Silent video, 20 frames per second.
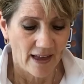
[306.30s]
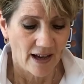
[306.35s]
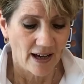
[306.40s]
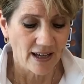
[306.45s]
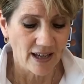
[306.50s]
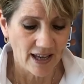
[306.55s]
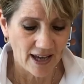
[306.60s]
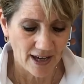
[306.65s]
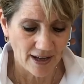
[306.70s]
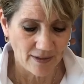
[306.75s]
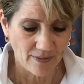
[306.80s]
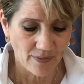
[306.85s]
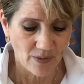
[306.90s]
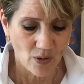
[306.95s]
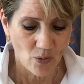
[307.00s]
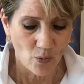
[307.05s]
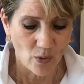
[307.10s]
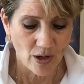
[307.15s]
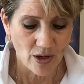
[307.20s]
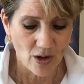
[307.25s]
Again,
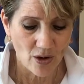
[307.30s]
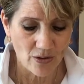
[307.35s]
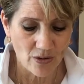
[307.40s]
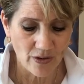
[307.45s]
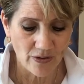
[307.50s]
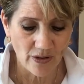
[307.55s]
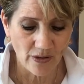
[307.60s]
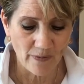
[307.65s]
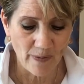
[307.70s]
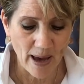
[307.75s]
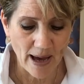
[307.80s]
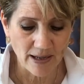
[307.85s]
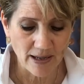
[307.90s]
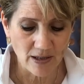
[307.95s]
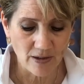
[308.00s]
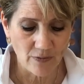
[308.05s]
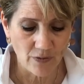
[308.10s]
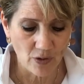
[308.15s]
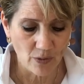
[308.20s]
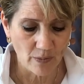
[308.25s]
we know that the
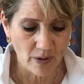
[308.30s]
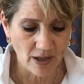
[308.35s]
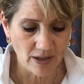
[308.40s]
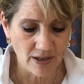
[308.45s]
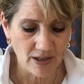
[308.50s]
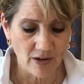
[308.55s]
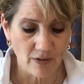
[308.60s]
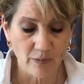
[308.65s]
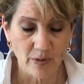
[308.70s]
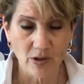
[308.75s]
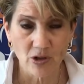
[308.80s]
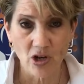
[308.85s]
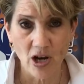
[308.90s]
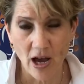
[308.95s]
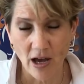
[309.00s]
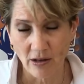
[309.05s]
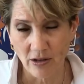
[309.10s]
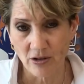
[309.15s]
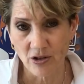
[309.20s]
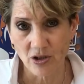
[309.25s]
past few months have been
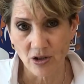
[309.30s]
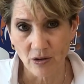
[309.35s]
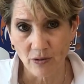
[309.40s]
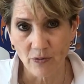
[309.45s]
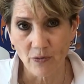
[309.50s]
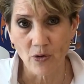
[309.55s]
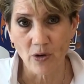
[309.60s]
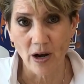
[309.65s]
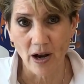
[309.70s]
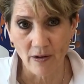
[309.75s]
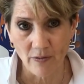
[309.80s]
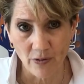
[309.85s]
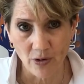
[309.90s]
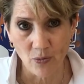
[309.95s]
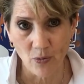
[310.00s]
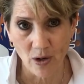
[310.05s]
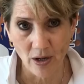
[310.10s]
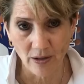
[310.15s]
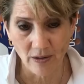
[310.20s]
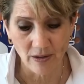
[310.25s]
challenging for
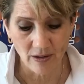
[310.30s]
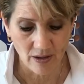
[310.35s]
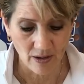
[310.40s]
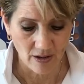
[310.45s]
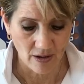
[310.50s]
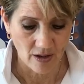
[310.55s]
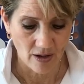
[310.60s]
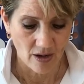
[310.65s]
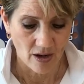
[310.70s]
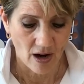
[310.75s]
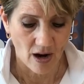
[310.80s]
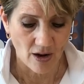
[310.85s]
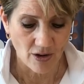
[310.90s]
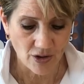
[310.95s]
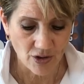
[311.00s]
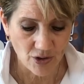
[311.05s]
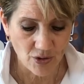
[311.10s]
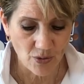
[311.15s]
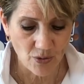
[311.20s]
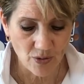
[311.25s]
everyone. Our
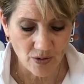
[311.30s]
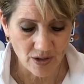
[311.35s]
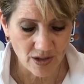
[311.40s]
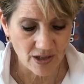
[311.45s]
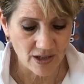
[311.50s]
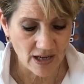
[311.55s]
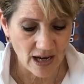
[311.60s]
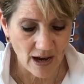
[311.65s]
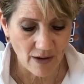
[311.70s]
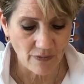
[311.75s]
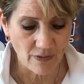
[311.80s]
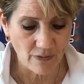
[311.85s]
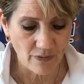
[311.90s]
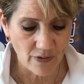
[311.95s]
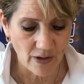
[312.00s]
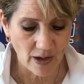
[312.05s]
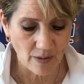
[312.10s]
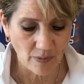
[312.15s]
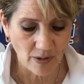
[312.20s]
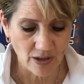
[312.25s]
students, staff, and
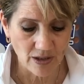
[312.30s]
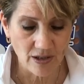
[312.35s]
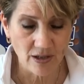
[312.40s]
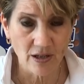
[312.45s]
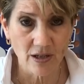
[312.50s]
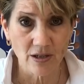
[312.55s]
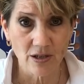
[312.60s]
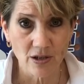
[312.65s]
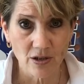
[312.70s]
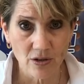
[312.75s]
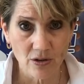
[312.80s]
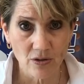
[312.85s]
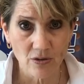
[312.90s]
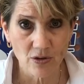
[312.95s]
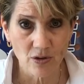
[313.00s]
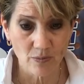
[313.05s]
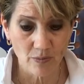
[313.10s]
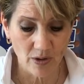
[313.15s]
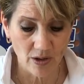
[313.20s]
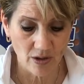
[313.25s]
families continue
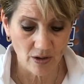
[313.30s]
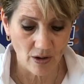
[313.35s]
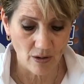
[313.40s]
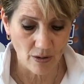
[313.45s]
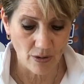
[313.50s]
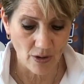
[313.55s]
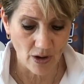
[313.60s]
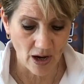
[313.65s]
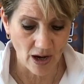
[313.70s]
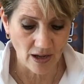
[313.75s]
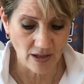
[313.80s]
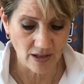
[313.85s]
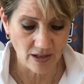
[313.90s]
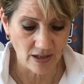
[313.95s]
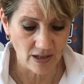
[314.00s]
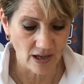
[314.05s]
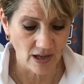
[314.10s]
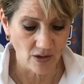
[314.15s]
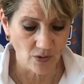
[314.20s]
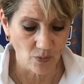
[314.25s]
to be in our
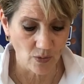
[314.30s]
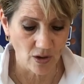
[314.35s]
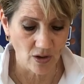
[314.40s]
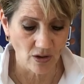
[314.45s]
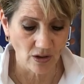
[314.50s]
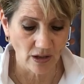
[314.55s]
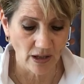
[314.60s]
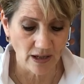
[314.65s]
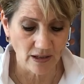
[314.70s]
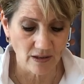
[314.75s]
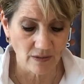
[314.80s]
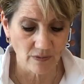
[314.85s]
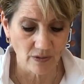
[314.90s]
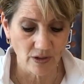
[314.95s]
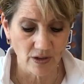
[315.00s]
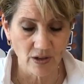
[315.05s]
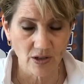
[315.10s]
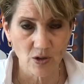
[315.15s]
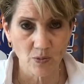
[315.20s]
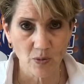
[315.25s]
thoughts as we
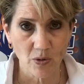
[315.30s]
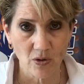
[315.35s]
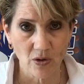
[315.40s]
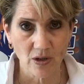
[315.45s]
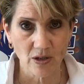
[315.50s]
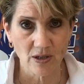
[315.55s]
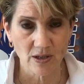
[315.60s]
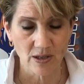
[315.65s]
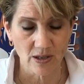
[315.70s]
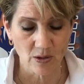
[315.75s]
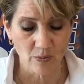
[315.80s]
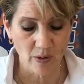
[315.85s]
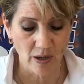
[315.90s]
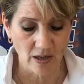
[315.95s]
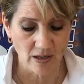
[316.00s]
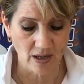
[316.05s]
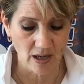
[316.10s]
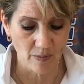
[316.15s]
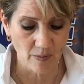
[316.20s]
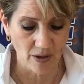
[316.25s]
collectively experience this
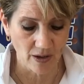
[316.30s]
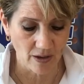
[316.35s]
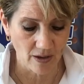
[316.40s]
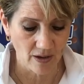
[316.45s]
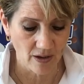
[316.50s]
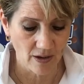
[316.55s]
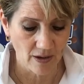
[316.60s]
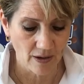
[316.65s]
pandemic.